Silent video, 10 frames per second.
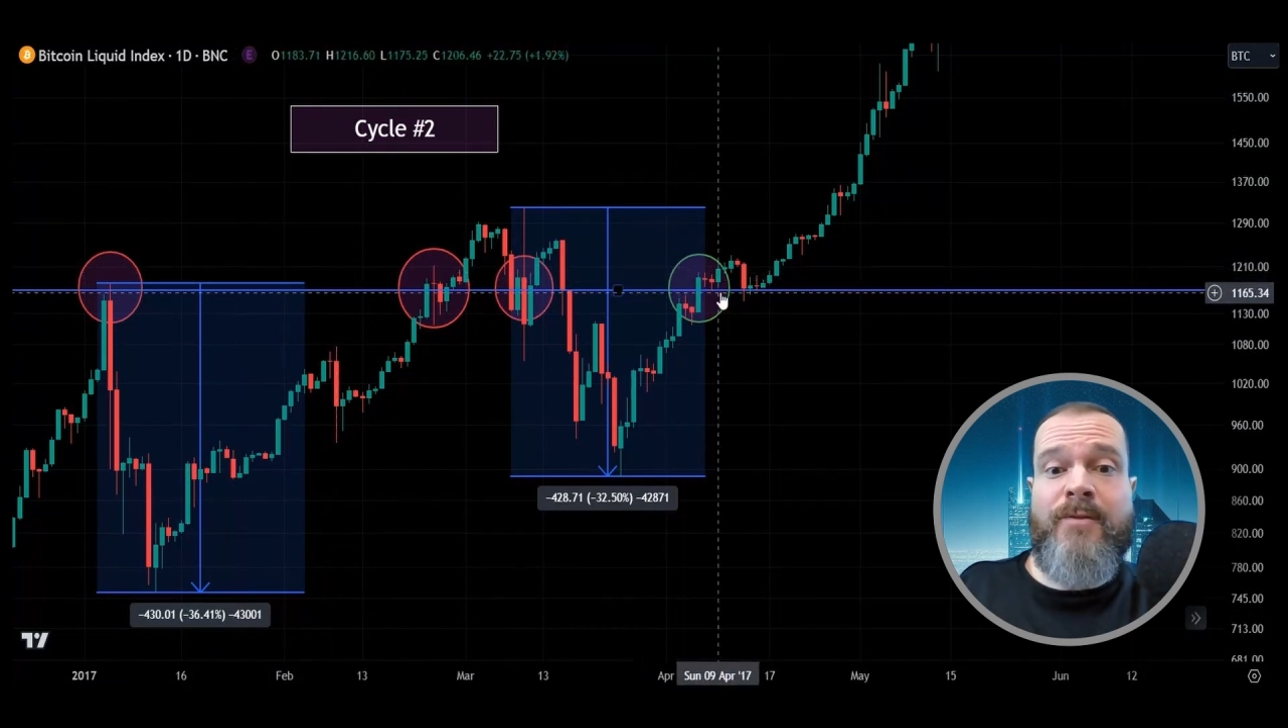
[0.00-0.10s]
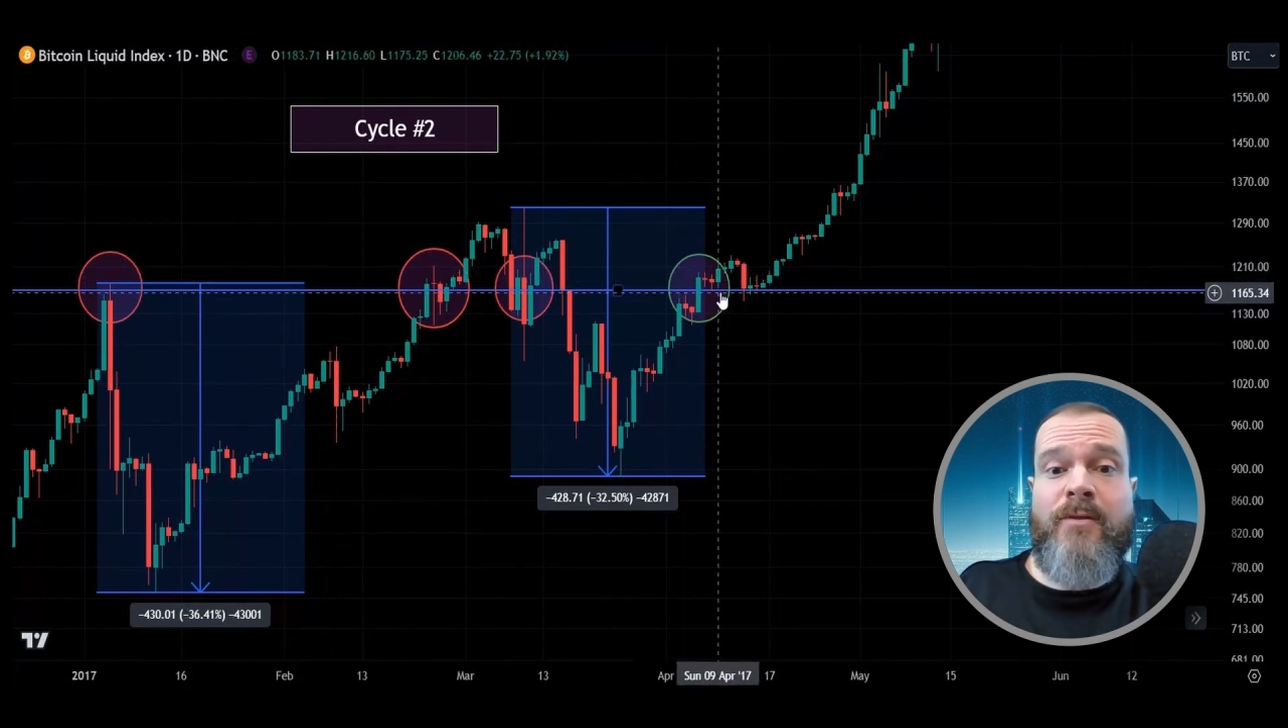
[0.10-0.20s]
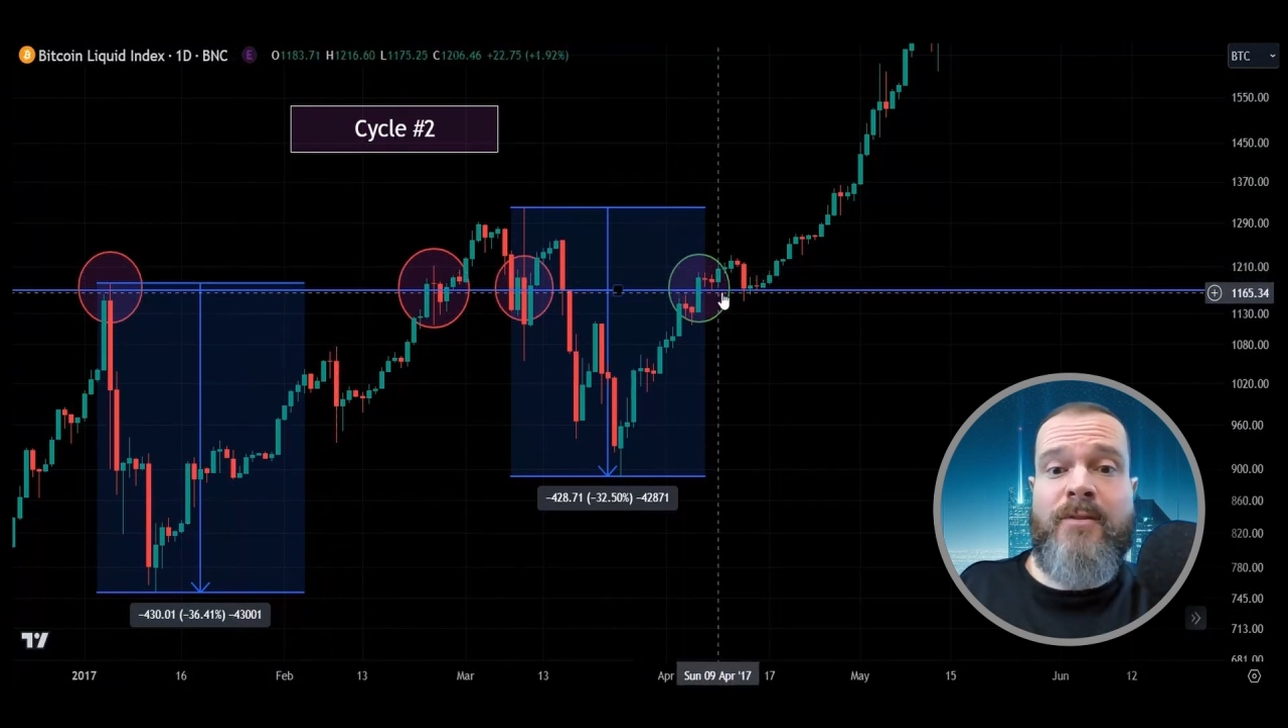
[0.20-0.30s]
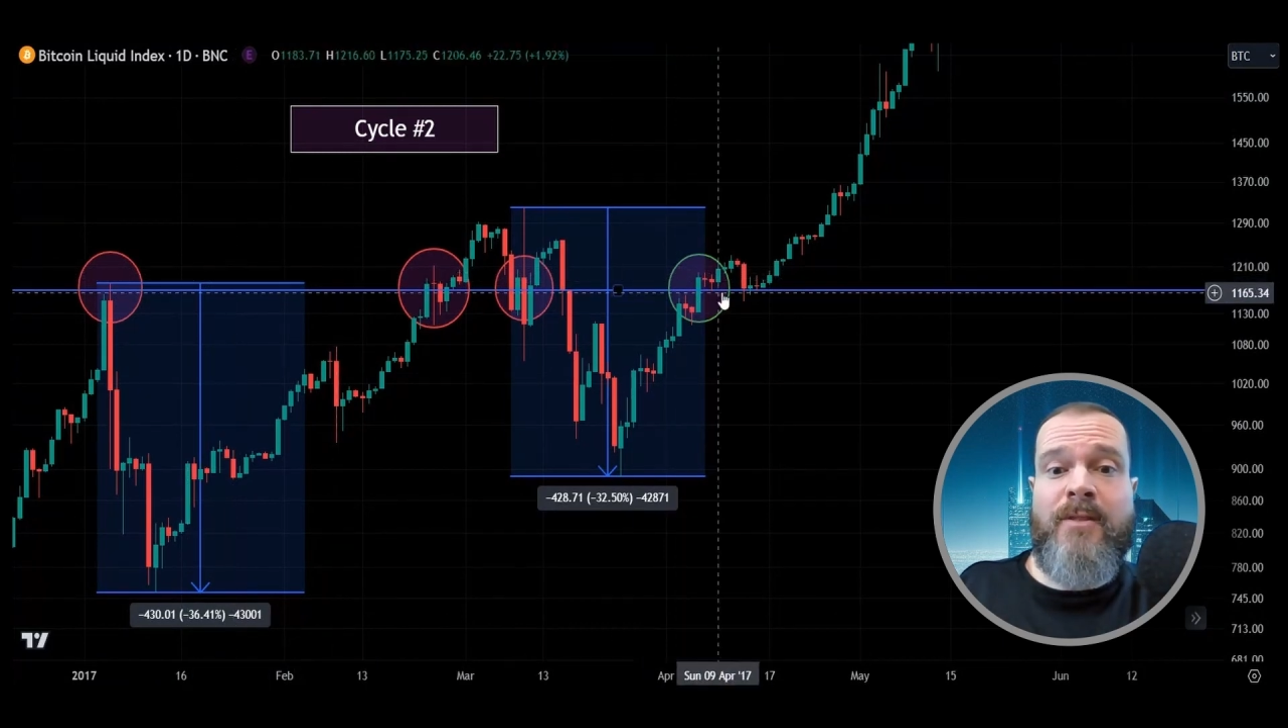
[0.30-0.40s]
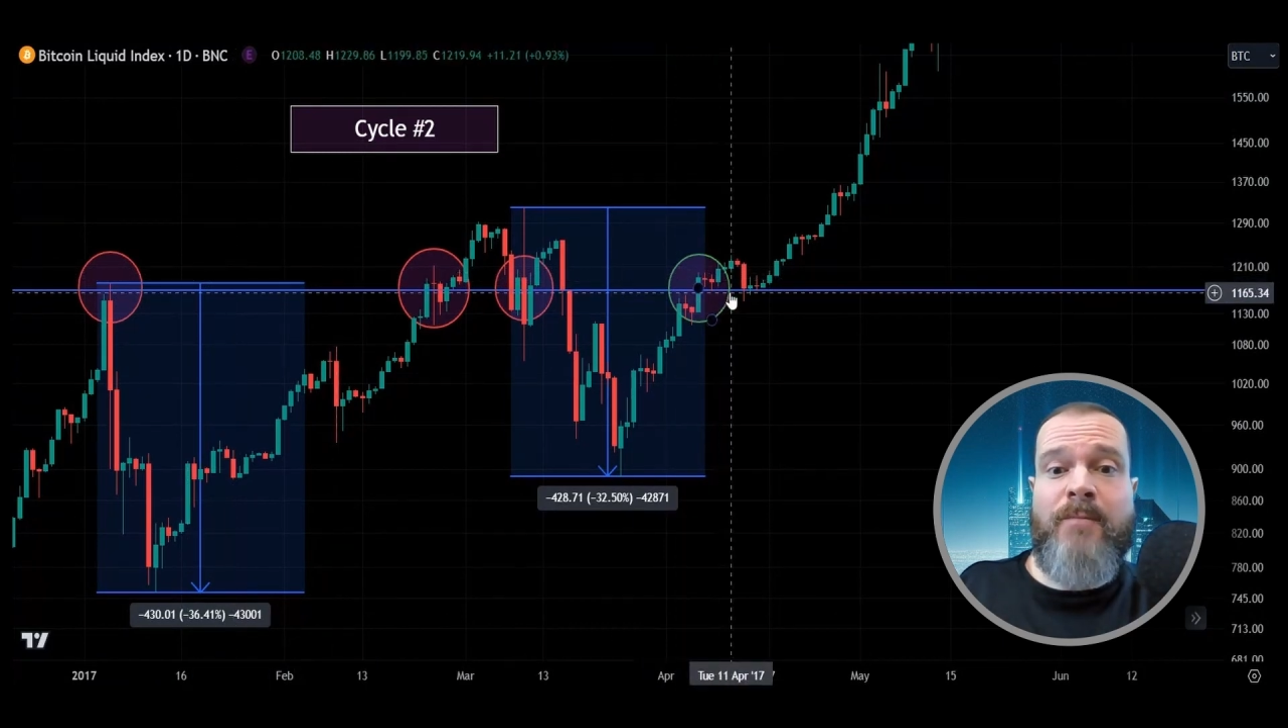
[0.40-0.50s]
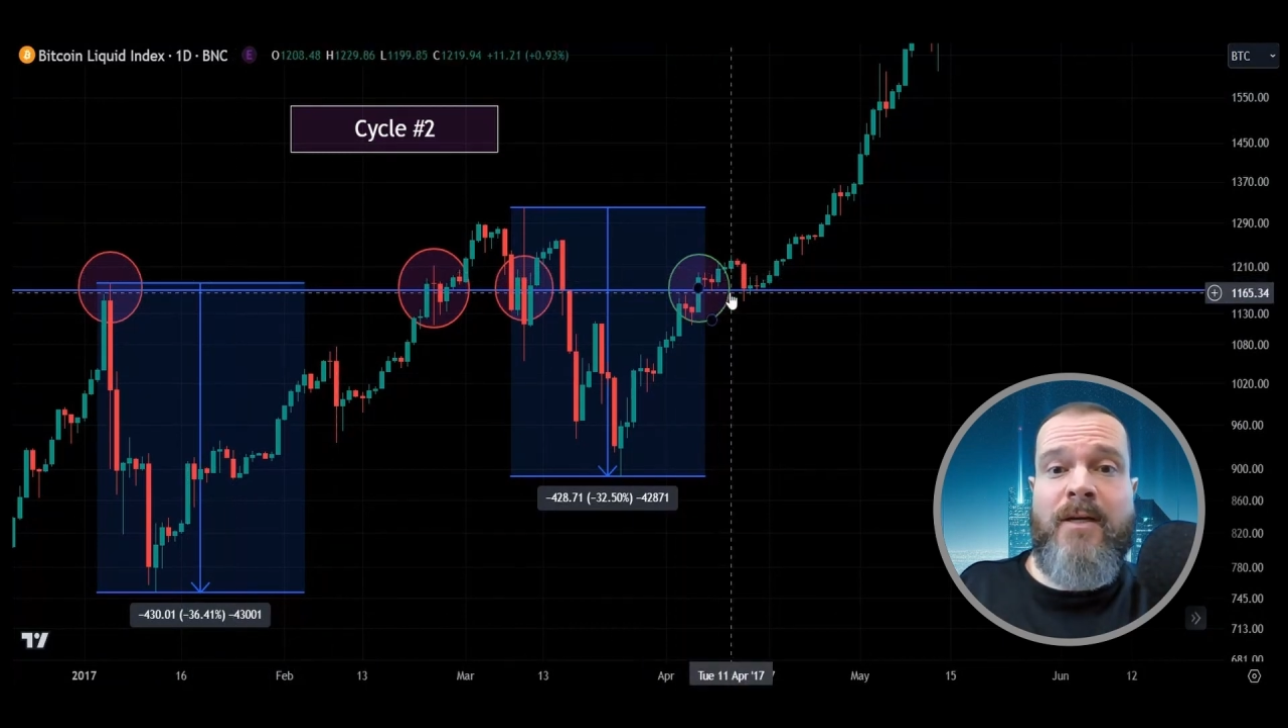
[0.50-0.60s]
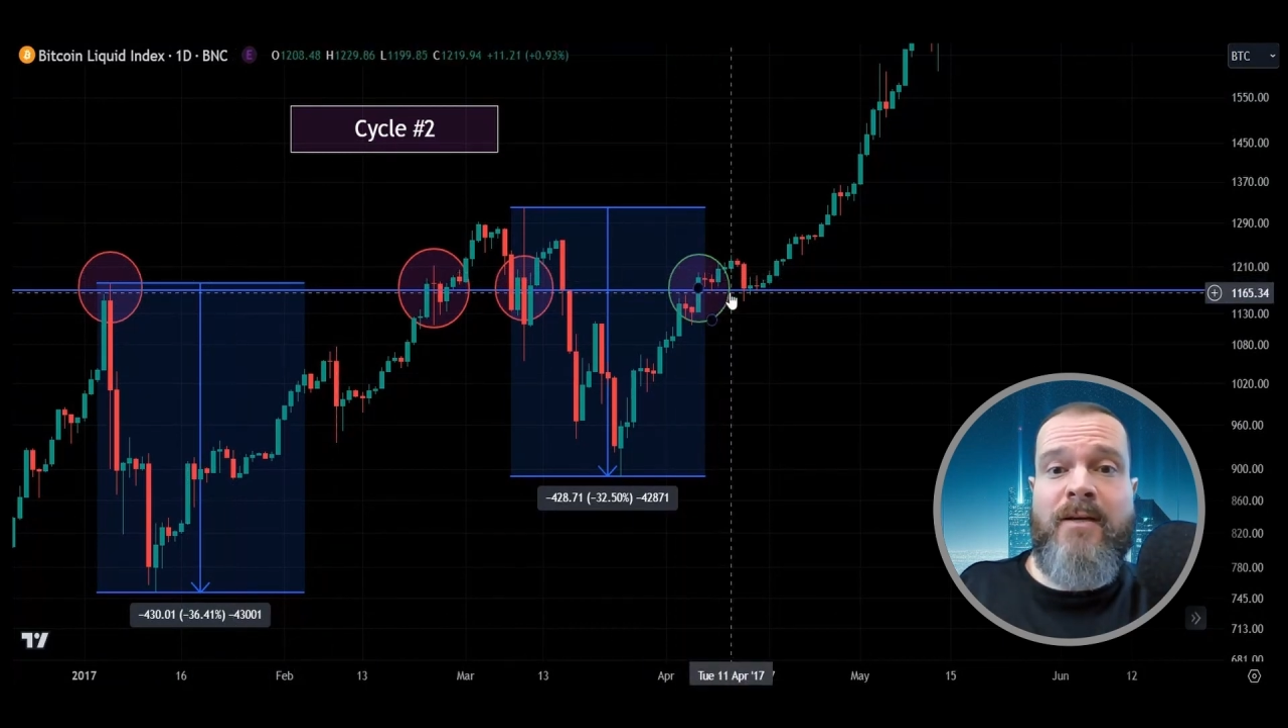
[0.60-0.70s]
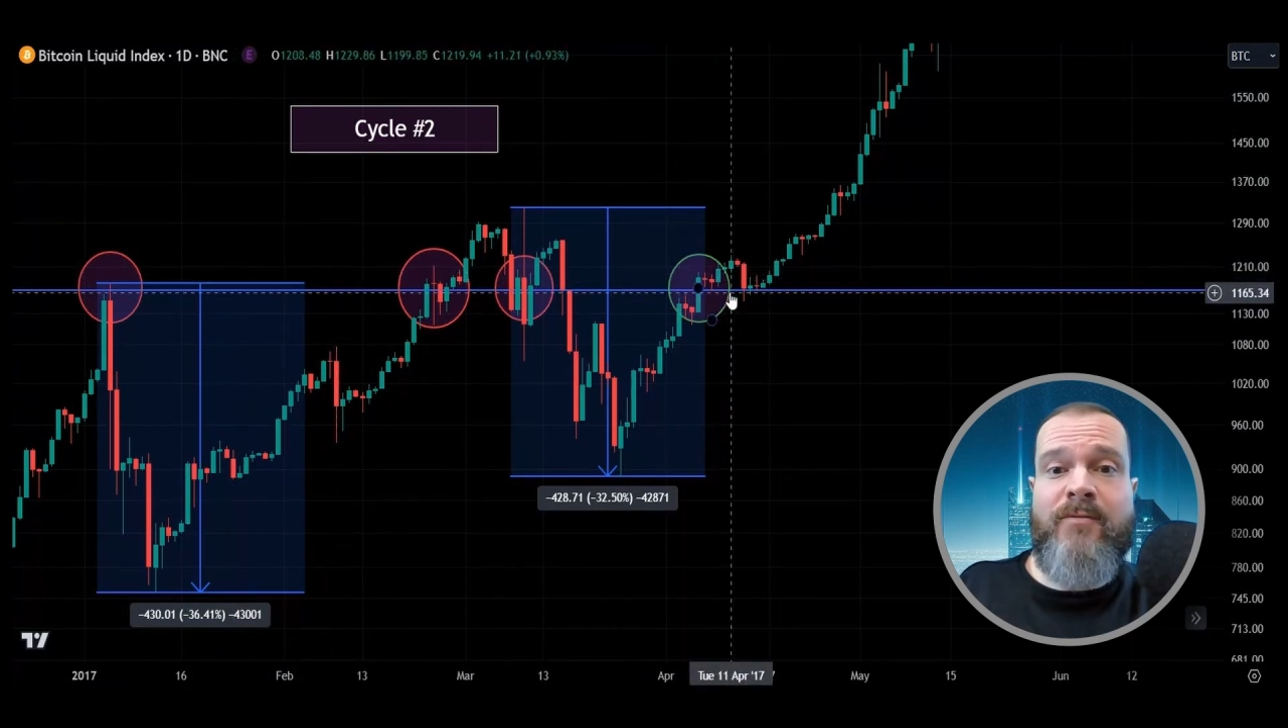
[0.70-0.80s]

all-time high